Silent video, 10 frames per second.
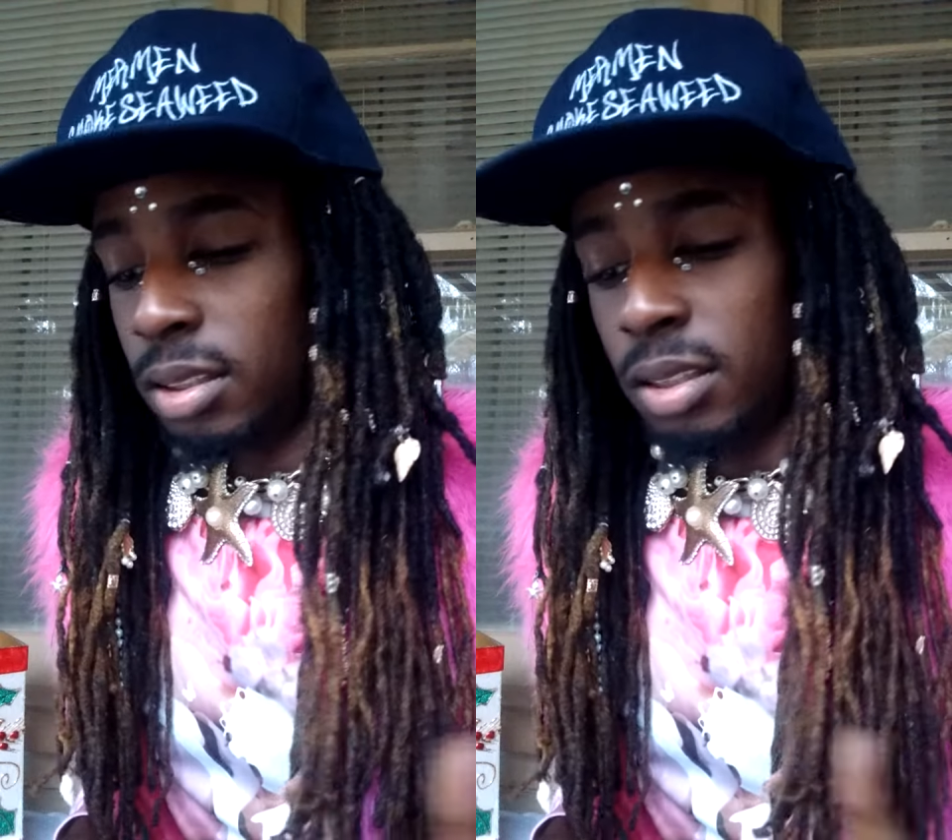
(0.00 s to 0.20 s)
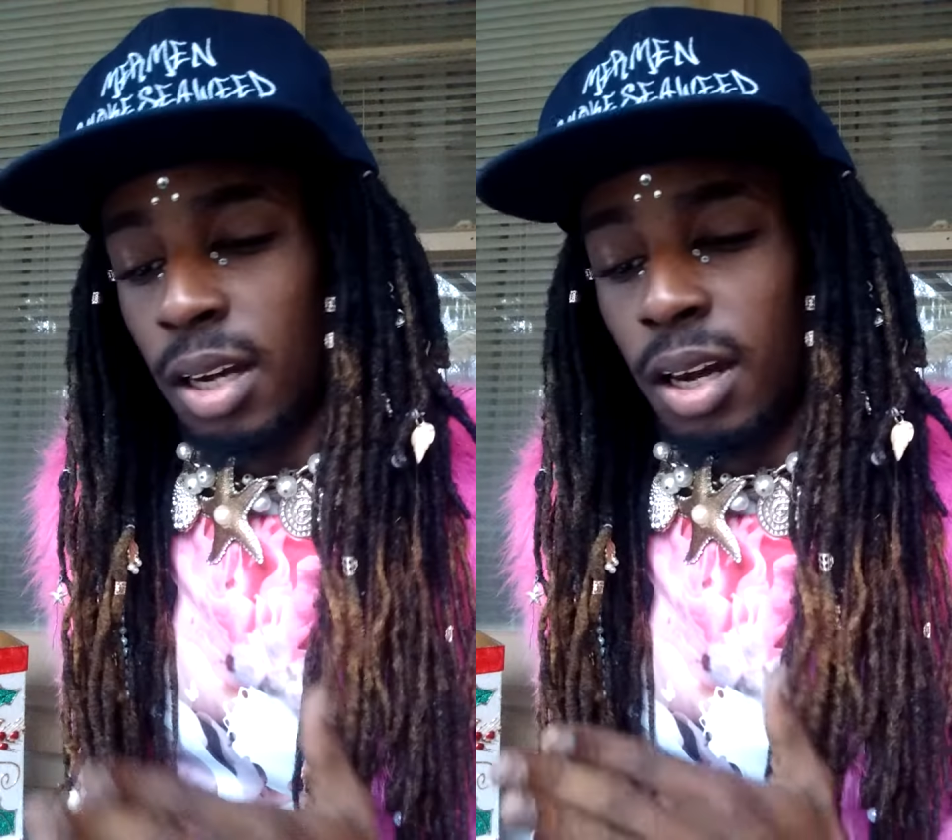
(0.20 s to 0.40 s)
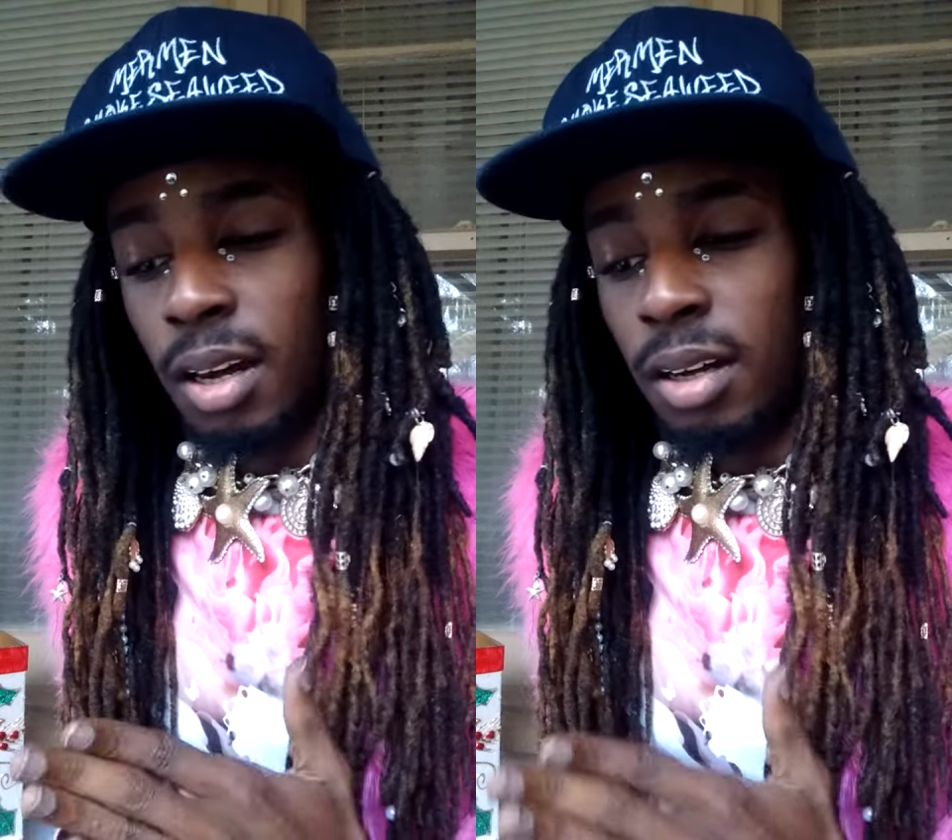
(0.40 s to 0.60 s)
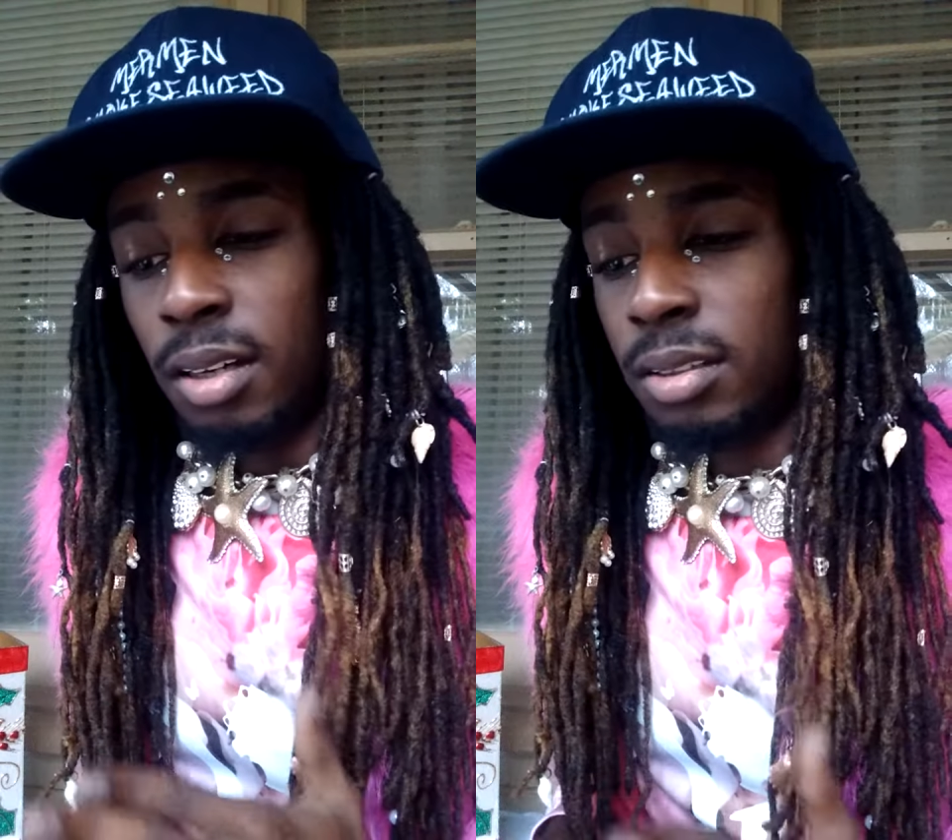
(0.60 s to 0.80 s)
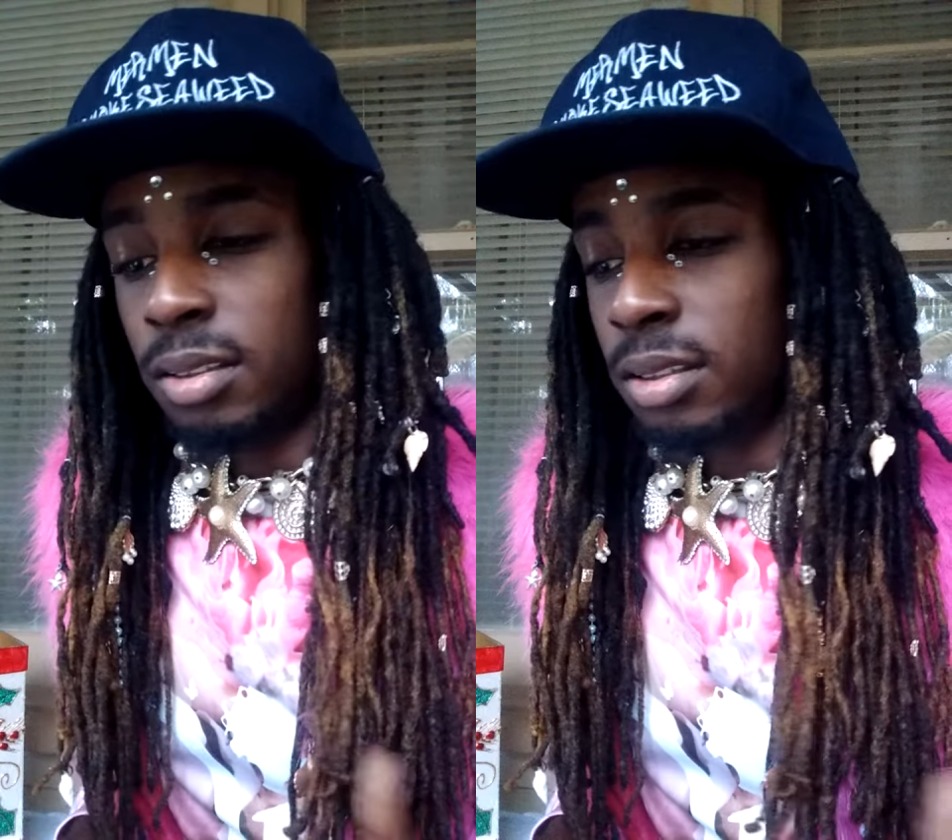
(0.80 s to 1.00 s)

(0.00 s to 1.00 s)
Y'all,